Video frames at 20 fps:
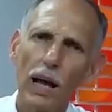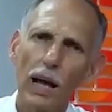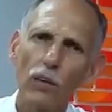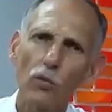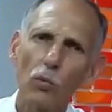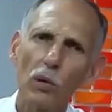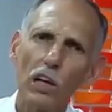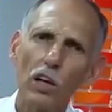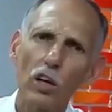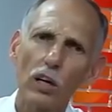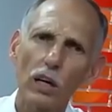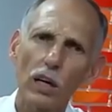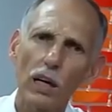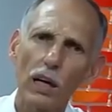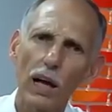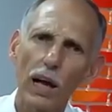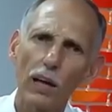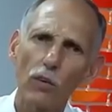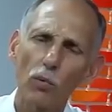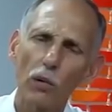As we look
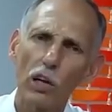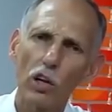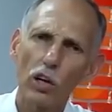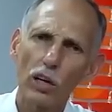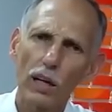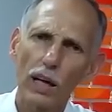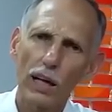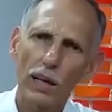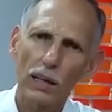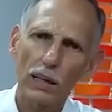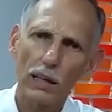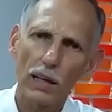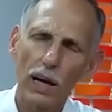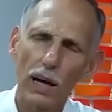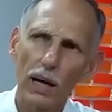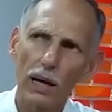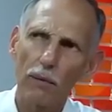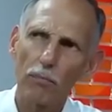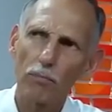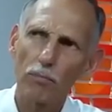
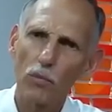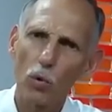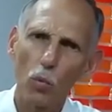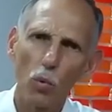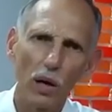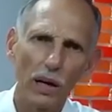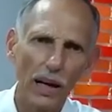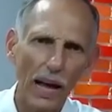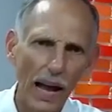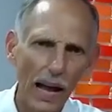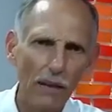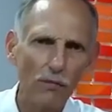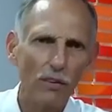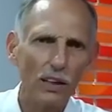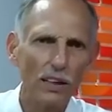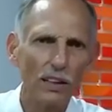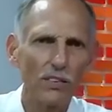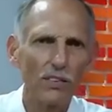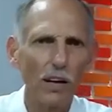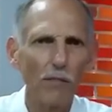at what
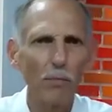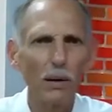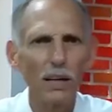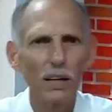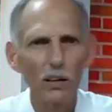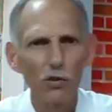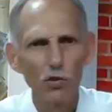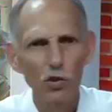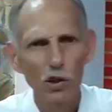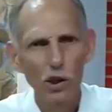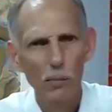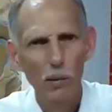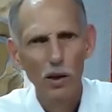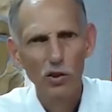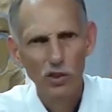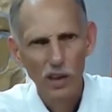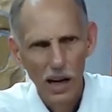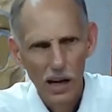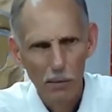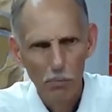Adventists have been concerned
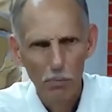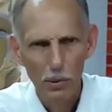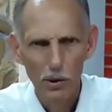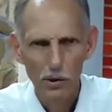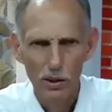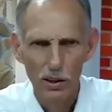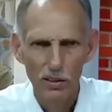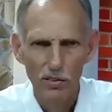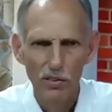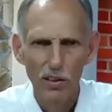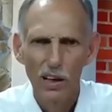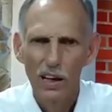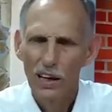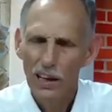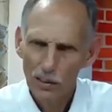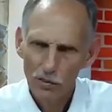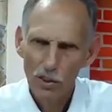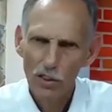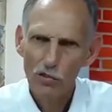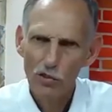about time periods,
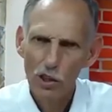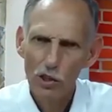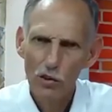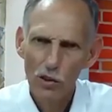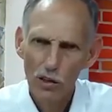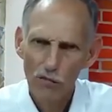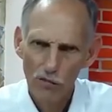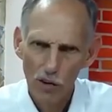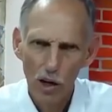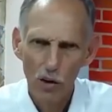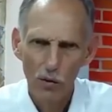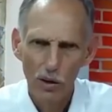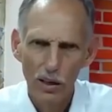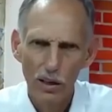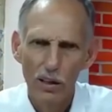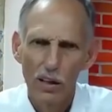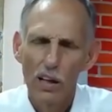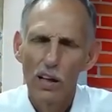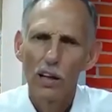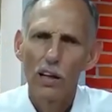let's consider the
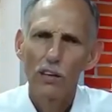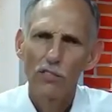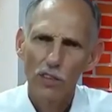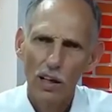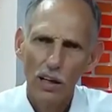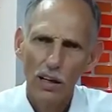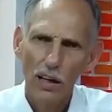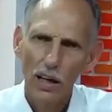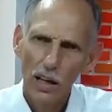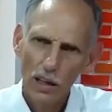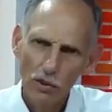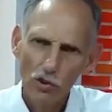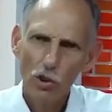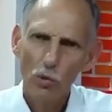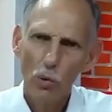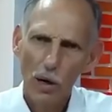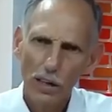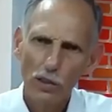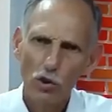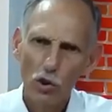following. So Ellen
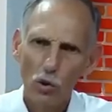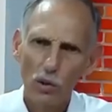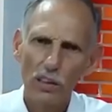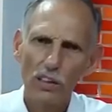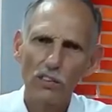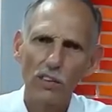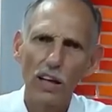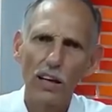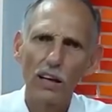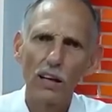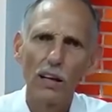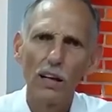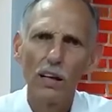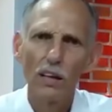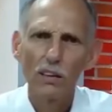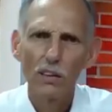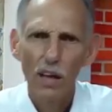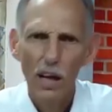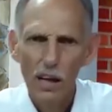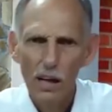G. White told us that
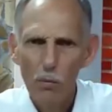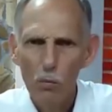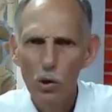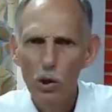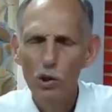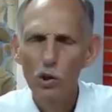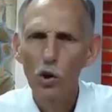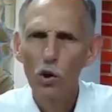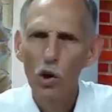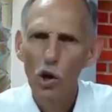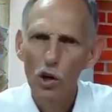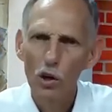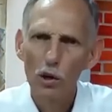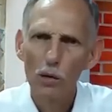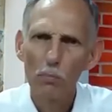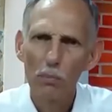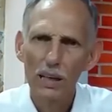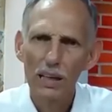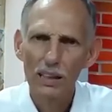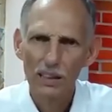time will no
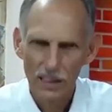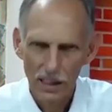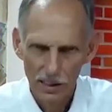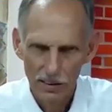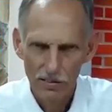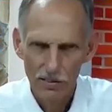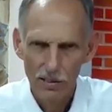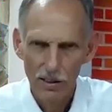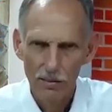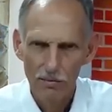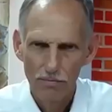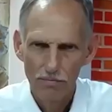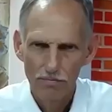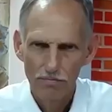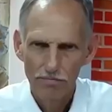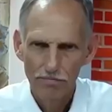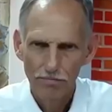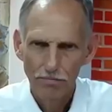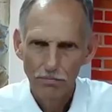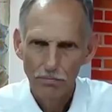longer be a test.
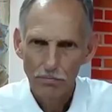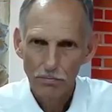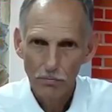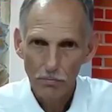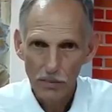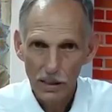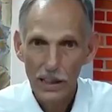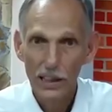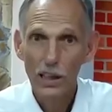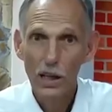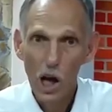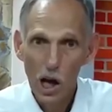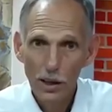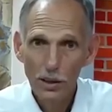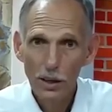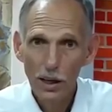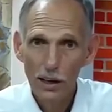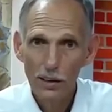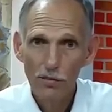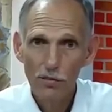In
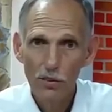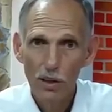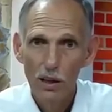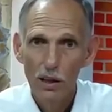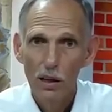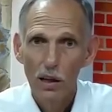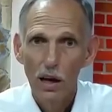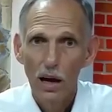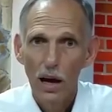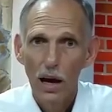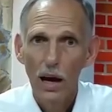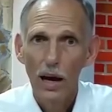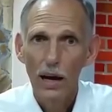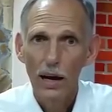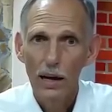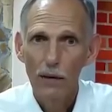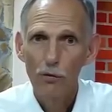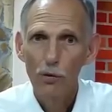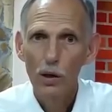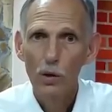context,
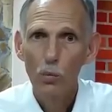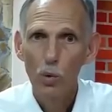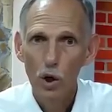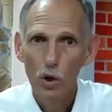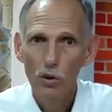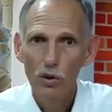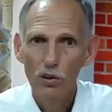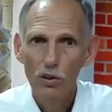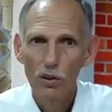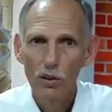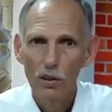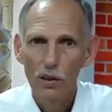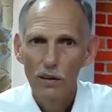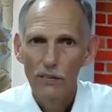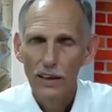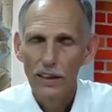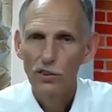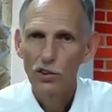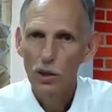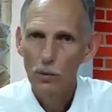every quote
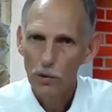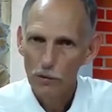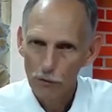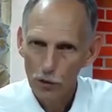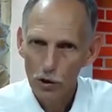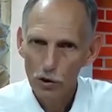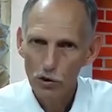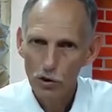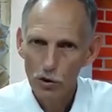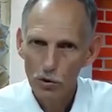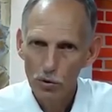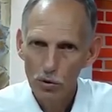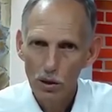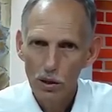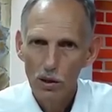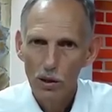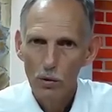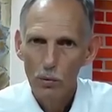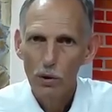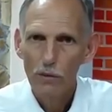that she referred
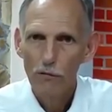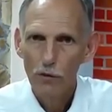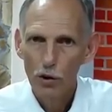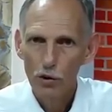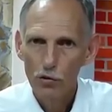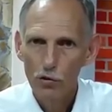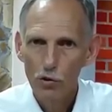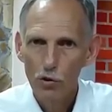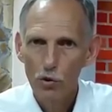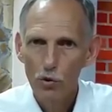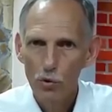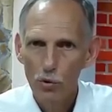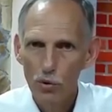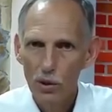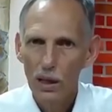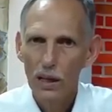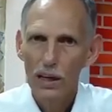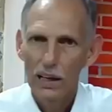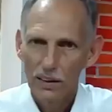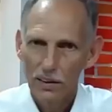to refers
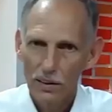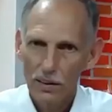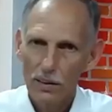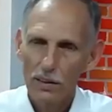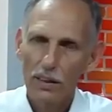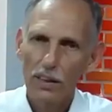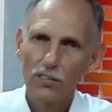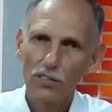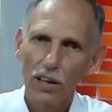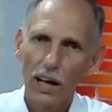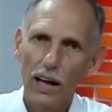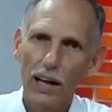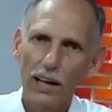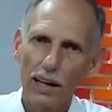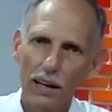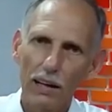to this